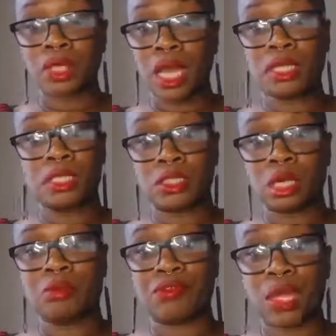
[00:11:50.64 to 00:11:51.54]
at this
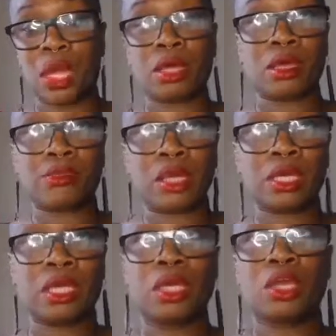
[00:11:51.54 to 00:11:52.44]
time of year. And I
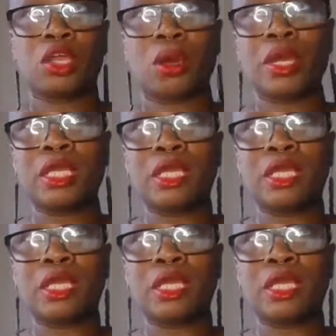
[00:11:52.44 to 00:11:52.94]
think, you know,